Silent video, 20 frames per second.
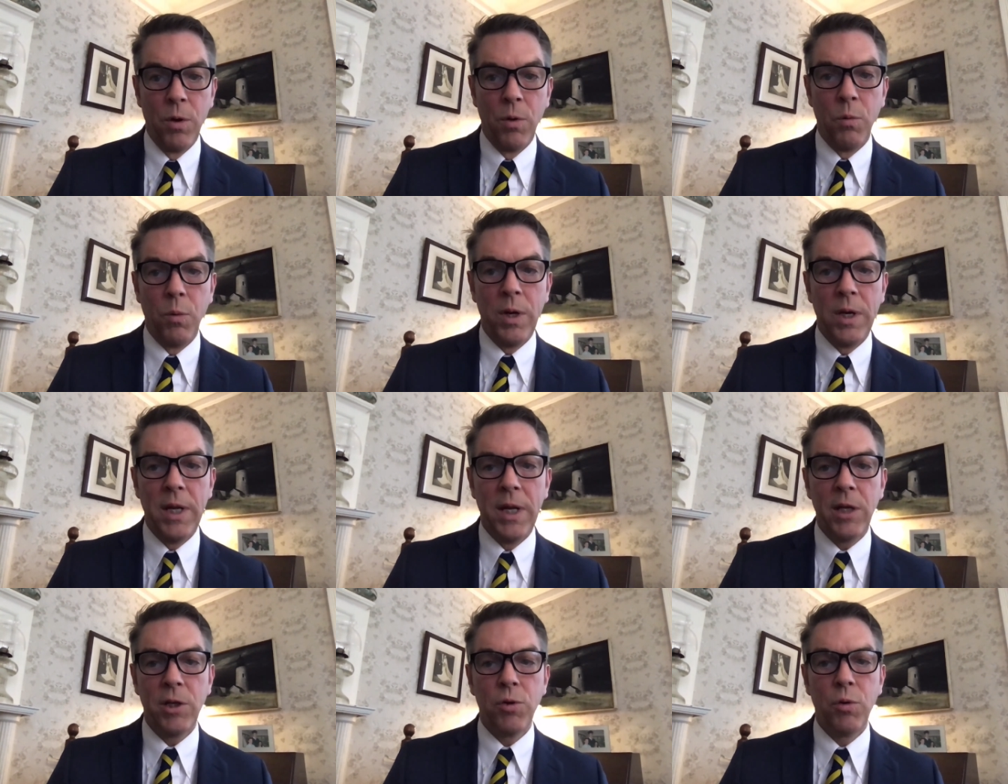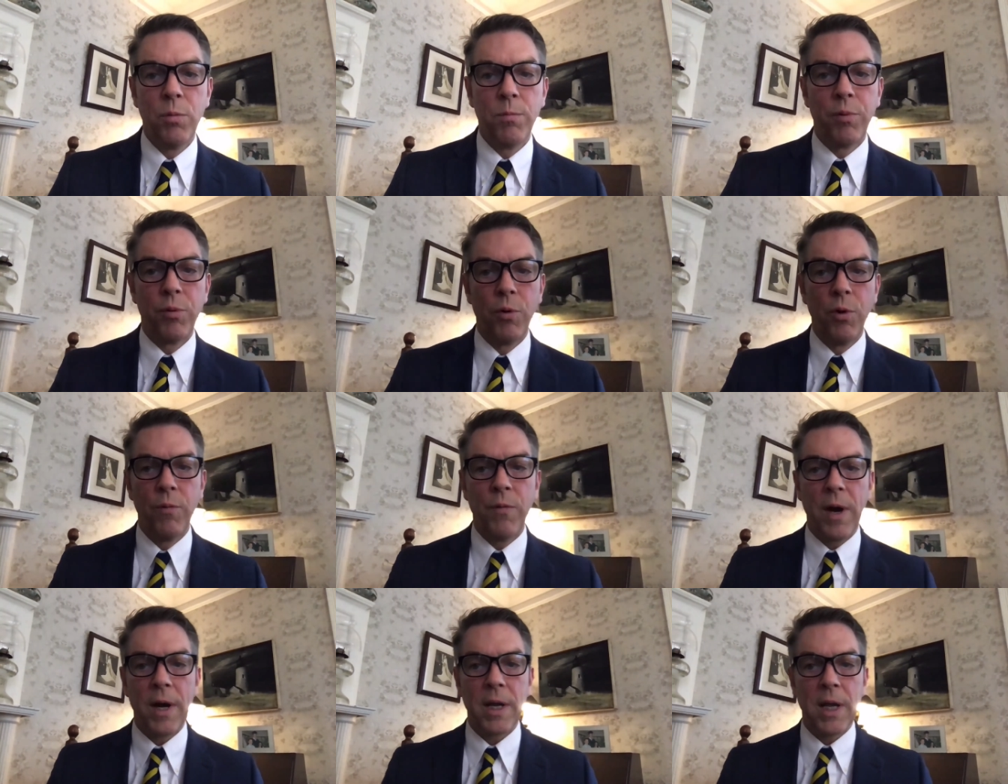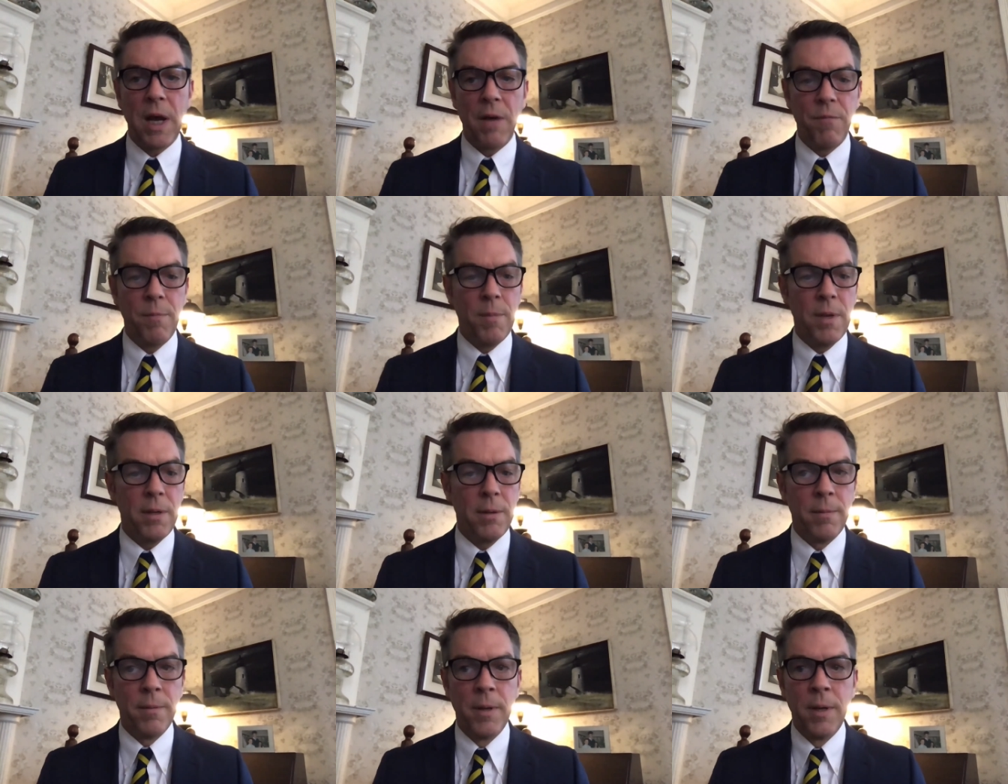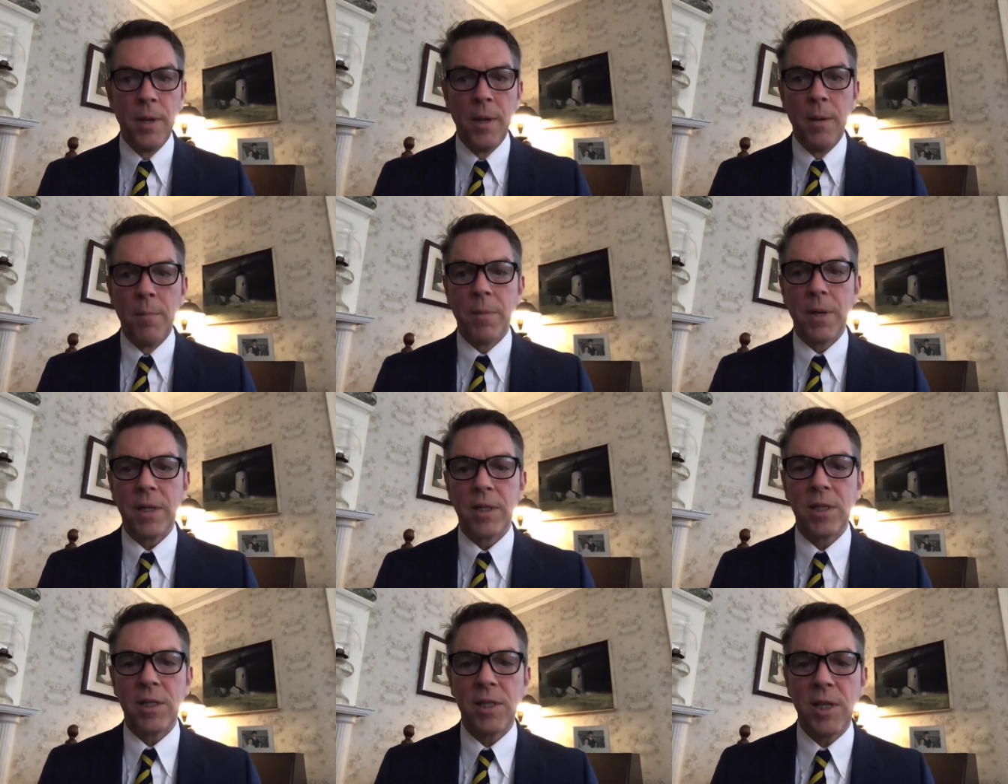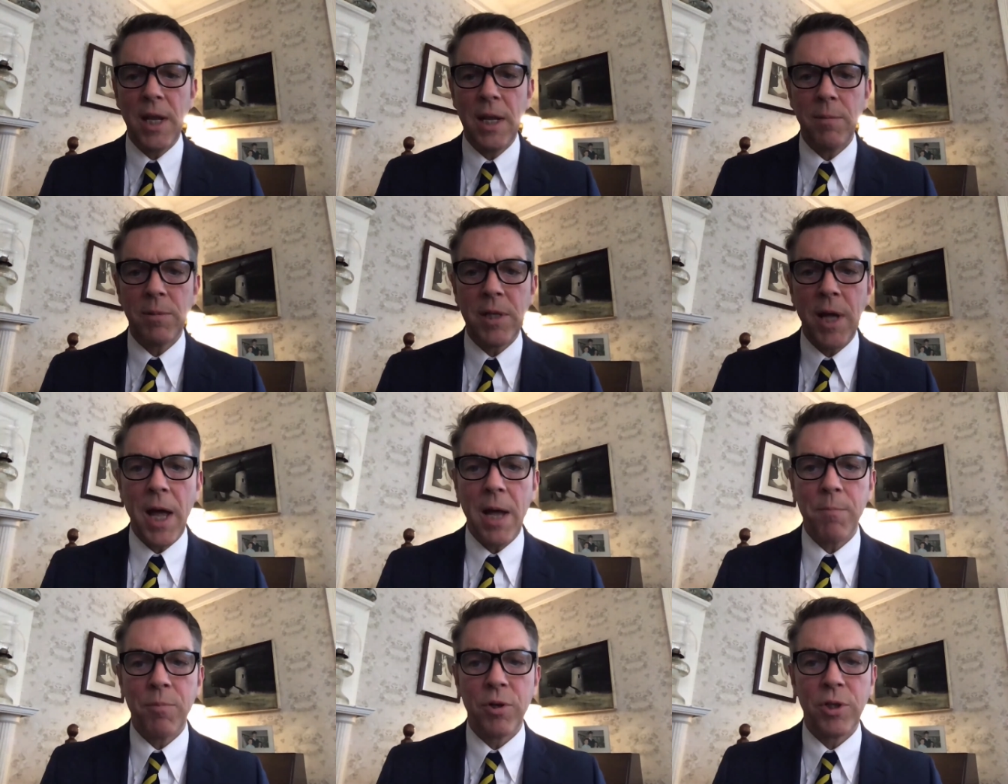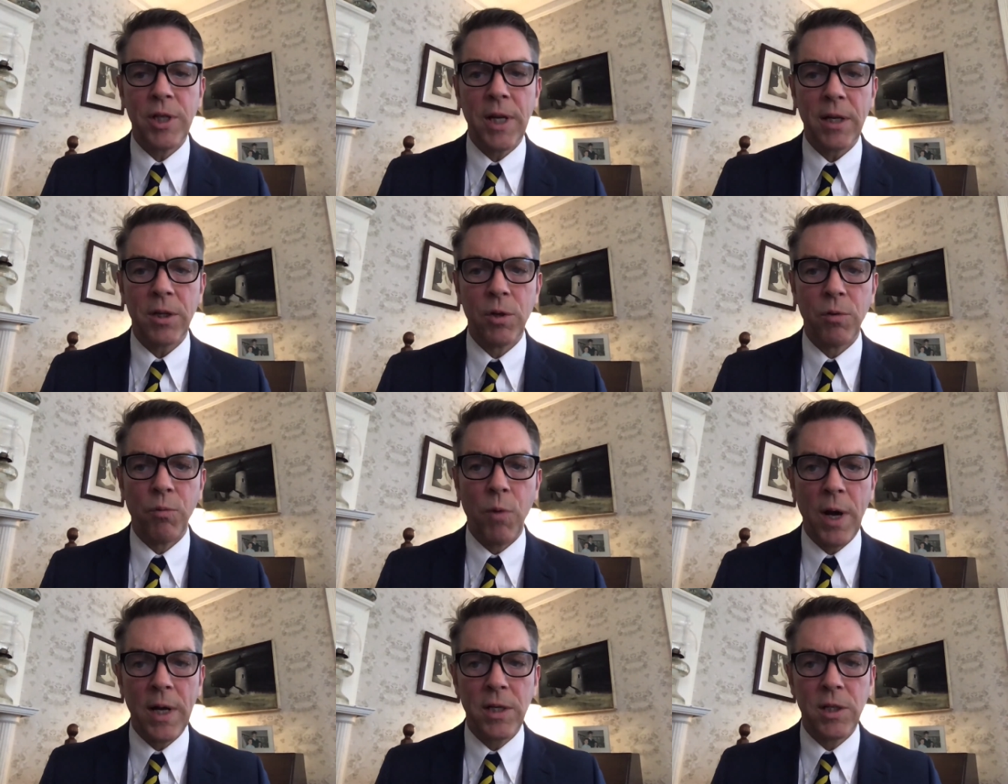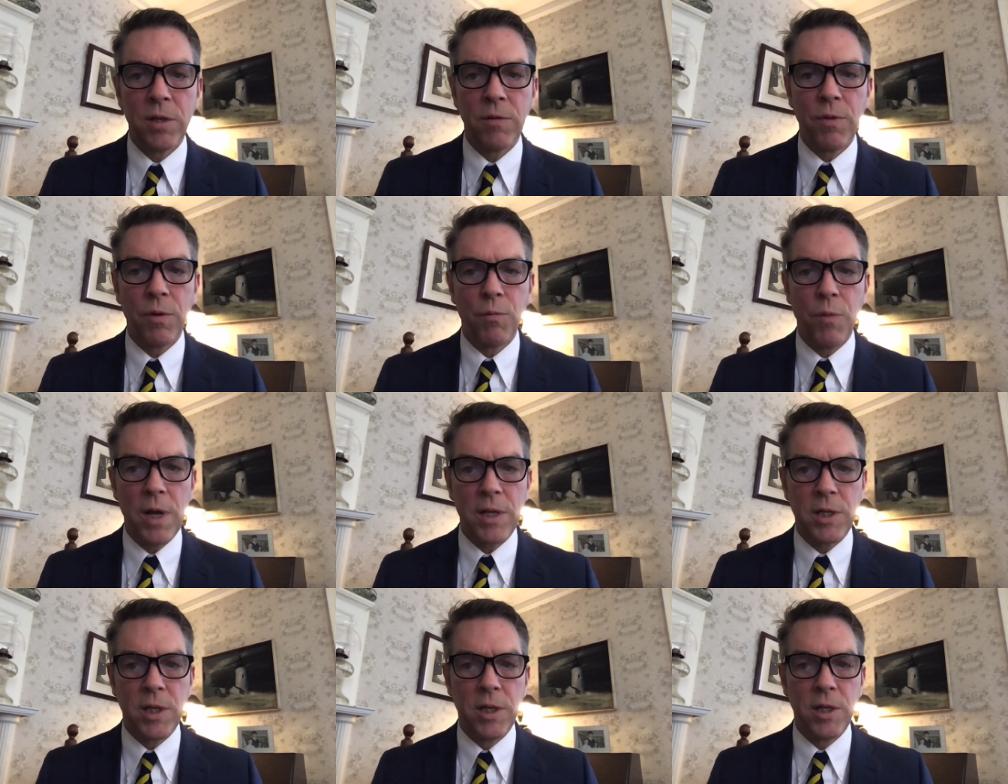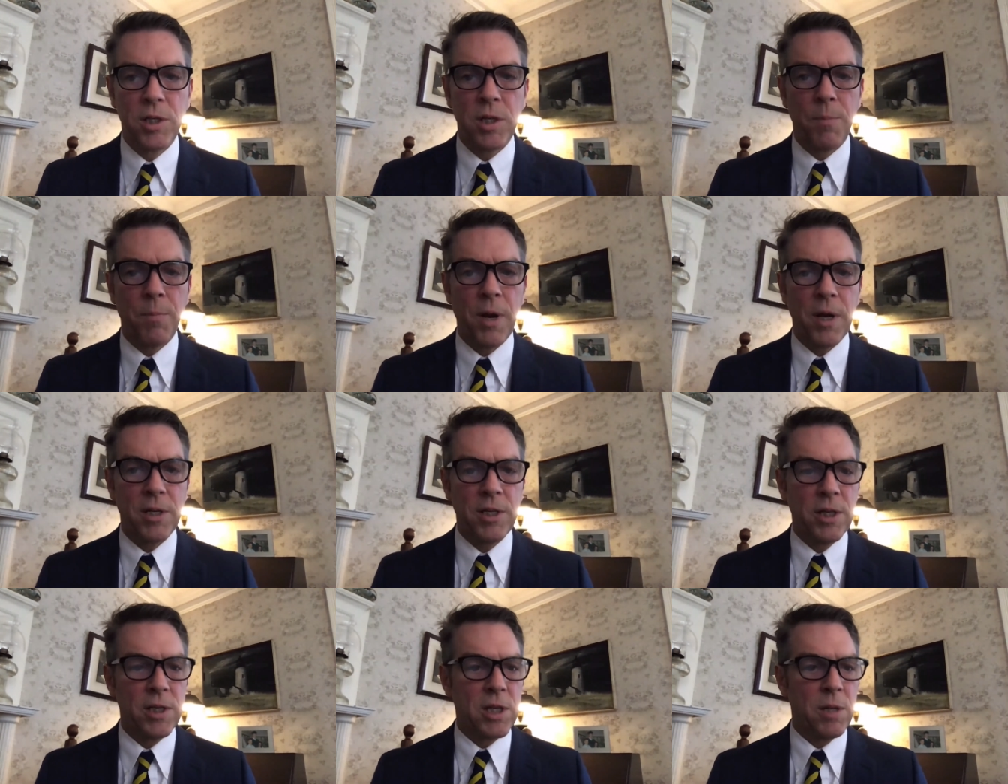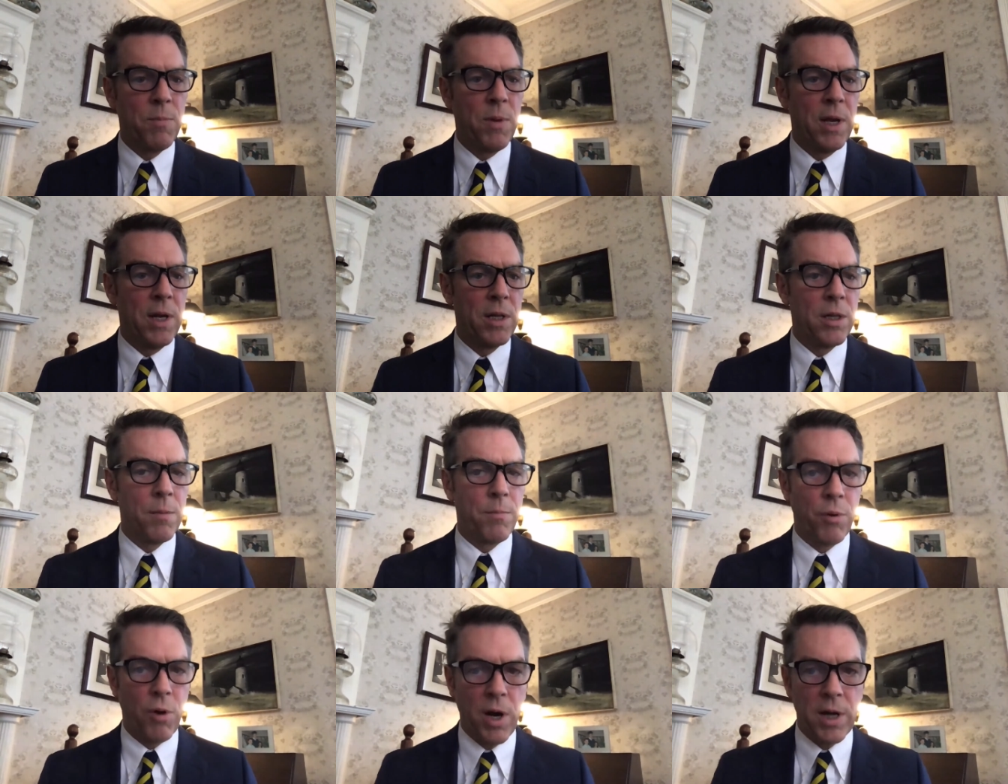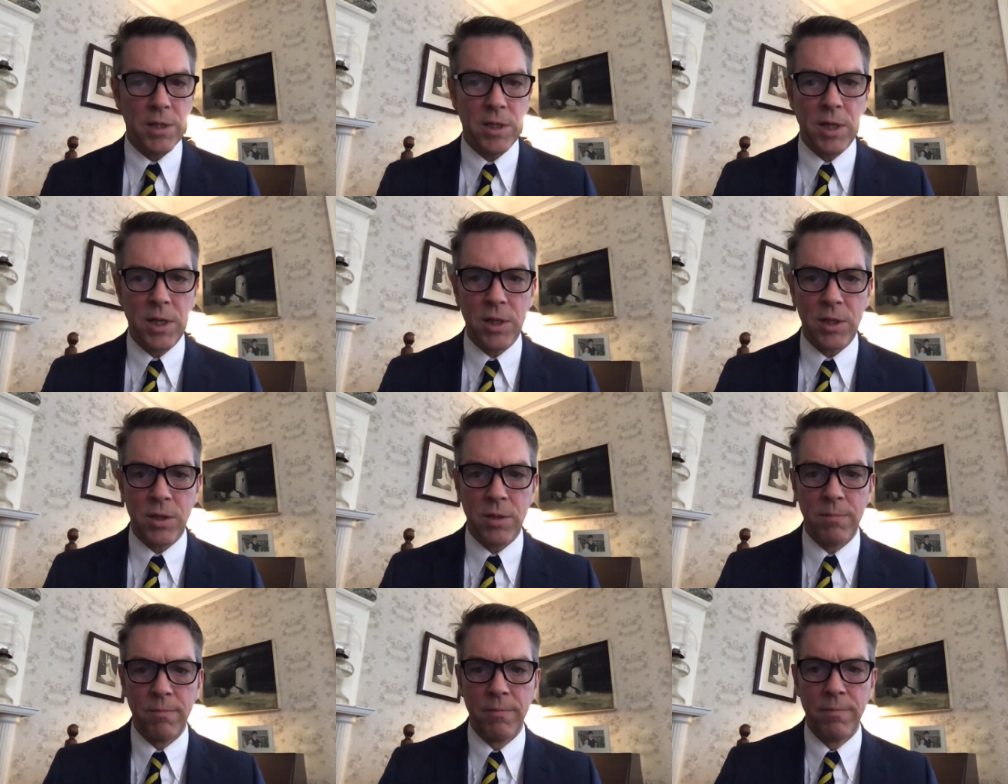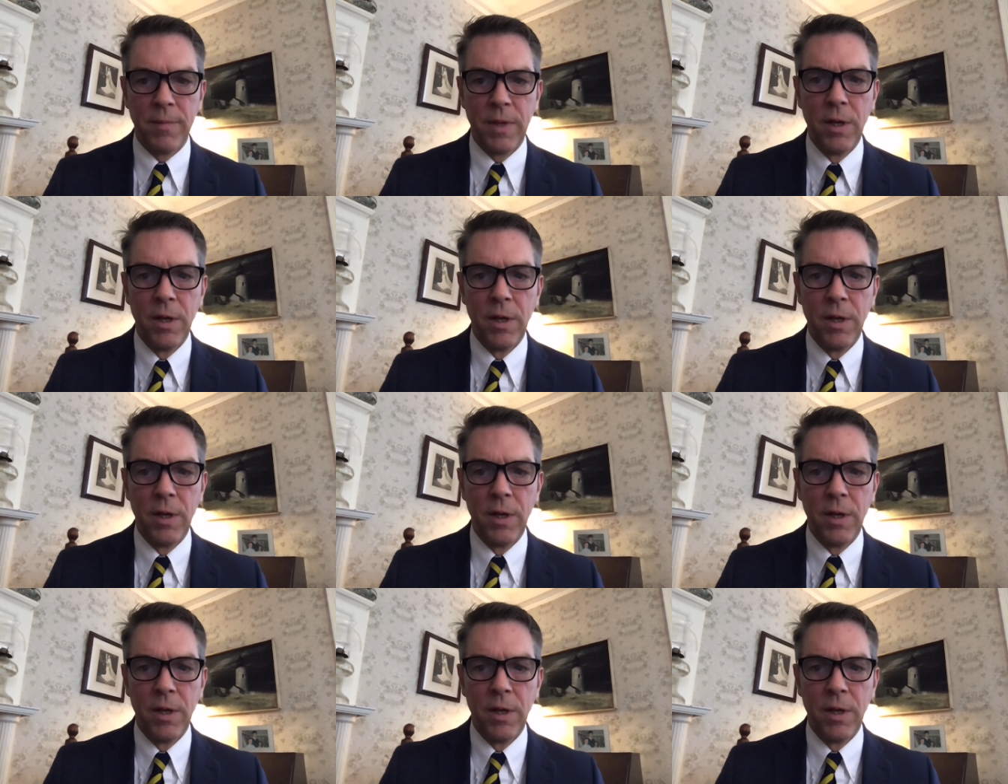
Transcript: We need to improve our government, but at the same time protect the rights of the residents to participate in the process.